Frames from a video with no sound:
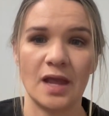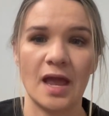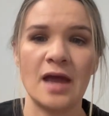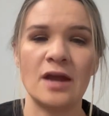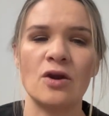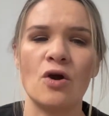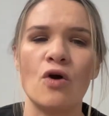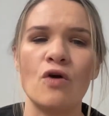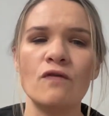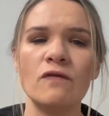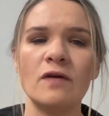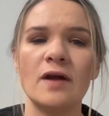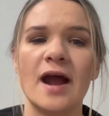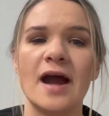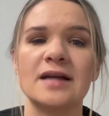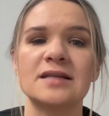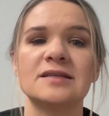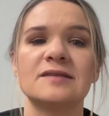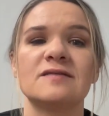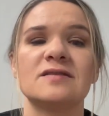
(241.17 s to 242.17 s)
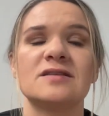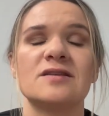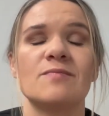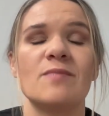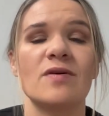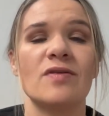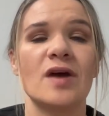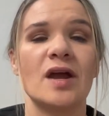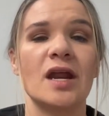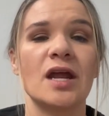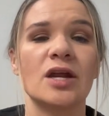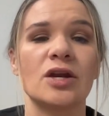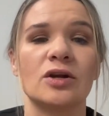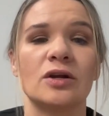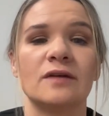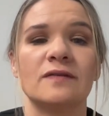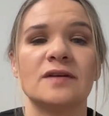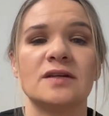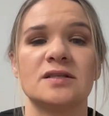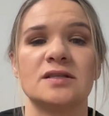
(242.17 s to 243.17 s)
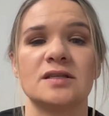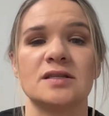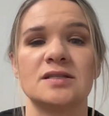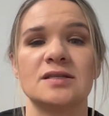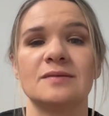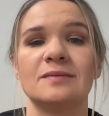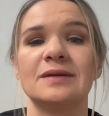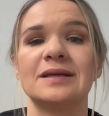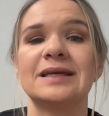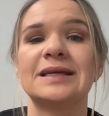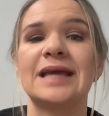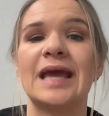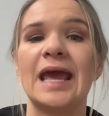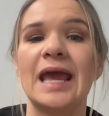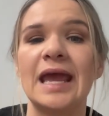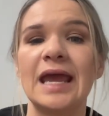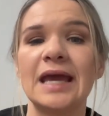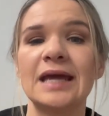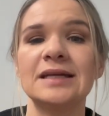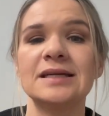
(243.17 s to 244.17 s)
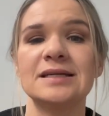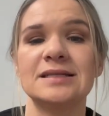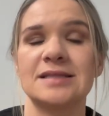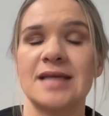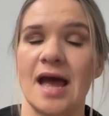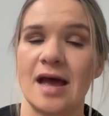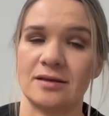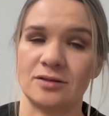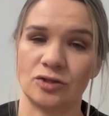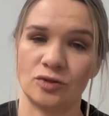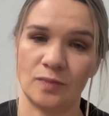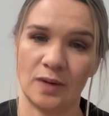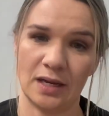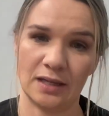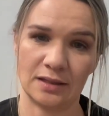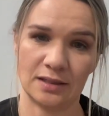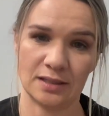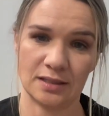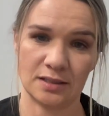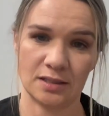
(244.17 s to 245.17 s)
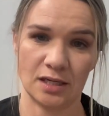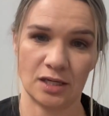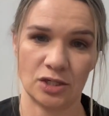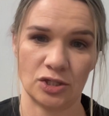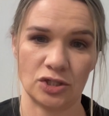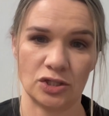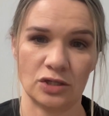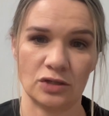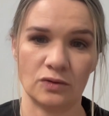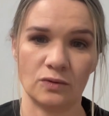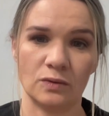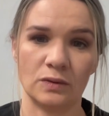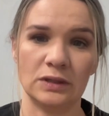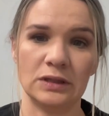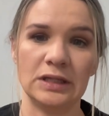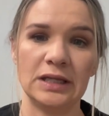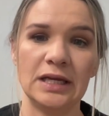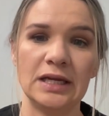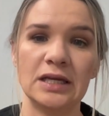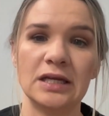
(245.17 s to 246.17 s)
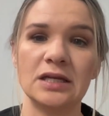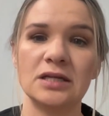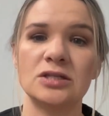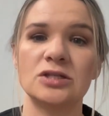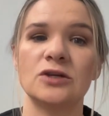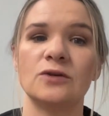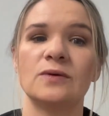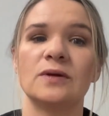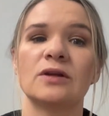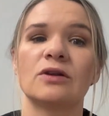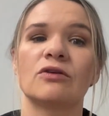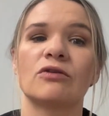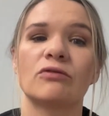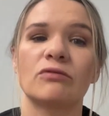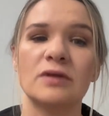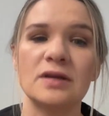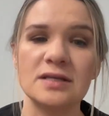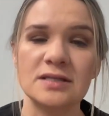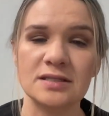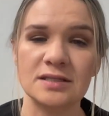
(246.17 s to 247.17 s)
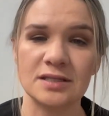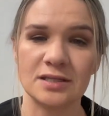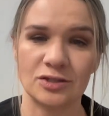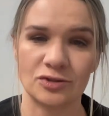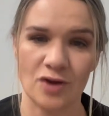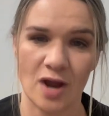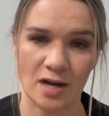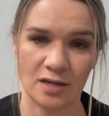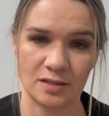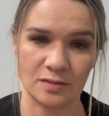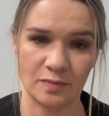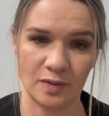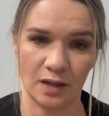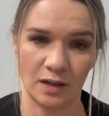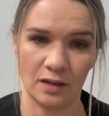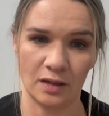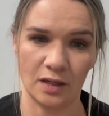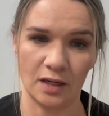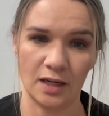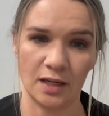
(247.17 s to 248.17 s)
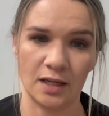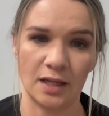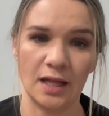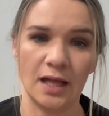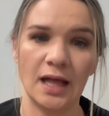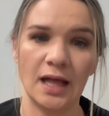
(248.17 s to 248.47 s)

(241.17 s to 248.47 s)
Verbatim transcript: An overactive sympathetic nervous system can exacerbate this issue, leading to increased distractibility.